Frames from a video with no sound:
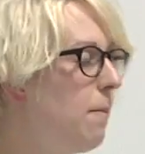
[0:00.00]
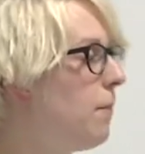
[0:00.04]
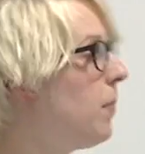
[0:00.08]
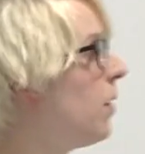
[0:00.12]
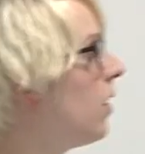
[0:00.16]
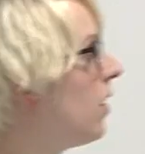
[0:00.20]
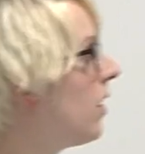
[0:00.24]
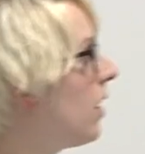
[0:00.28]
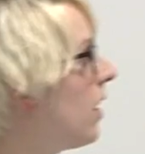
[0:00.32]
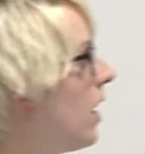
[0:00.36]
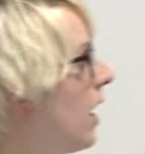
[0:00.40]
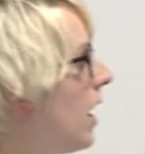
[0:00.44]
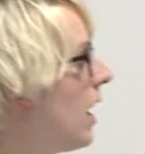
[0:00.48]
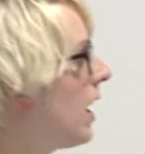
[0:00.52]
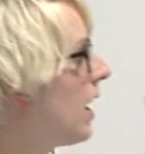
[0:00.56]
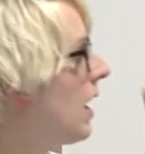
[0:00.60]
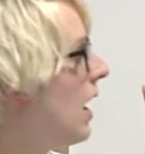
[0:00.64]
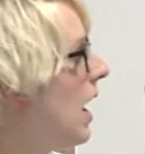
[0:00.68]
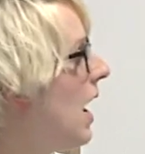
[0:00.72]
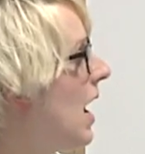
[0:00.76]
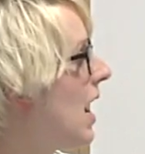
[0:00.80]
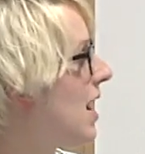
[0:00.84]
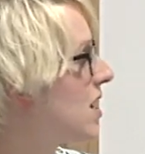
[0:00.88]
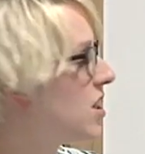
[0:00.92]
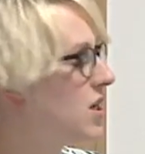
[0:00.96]
but
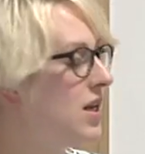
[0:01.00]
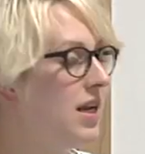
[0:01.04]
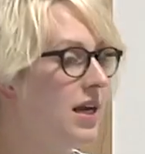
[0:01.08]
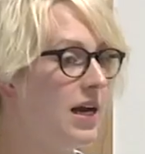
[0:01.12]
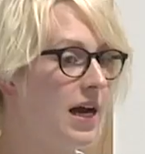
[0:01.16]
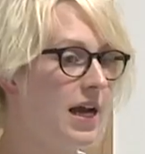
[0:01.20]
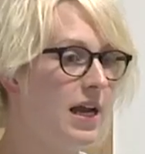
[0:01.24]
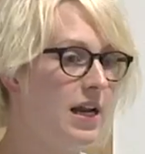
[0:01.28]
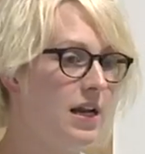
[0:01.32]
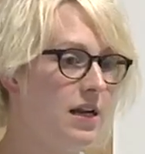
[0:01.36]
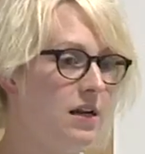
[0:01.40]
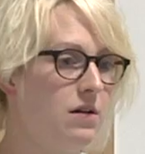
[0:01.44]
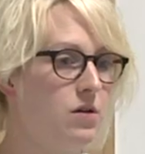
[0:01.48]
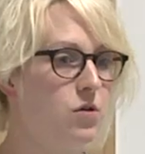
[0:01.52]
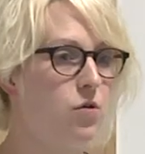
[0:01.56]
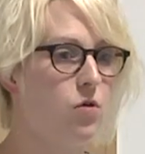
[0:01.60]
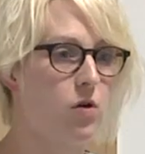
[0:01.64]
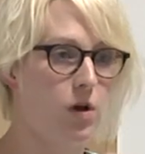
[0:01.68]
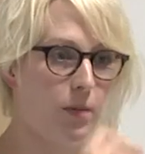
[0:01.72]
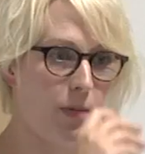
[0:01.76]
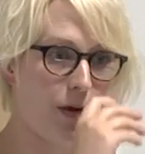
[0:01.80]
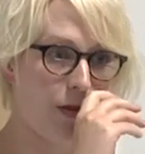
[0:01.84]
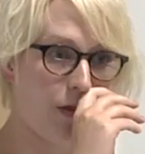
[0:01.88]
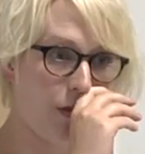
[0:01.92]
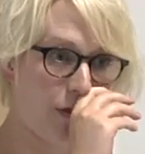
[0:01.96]
actually I can
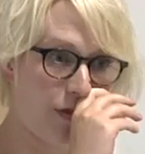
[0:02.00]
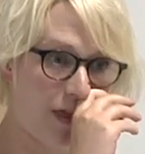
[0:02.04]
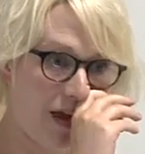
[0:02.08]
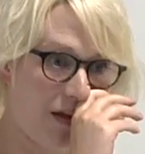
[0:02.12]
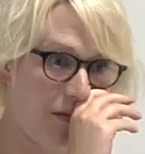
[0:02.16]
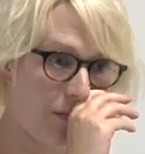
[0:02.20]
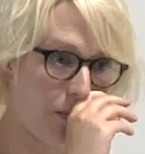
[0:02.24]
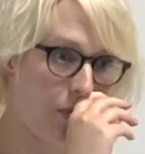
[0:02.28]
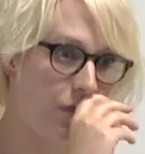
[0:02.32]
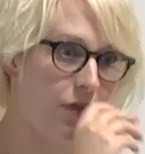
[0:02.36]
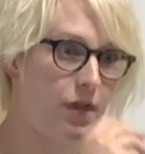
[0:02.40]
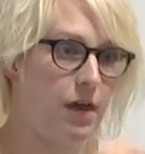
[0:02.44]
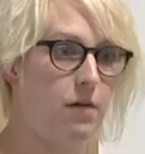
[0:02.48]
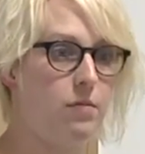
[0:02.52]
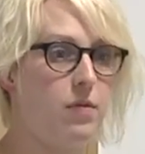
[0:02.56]
talk about the same.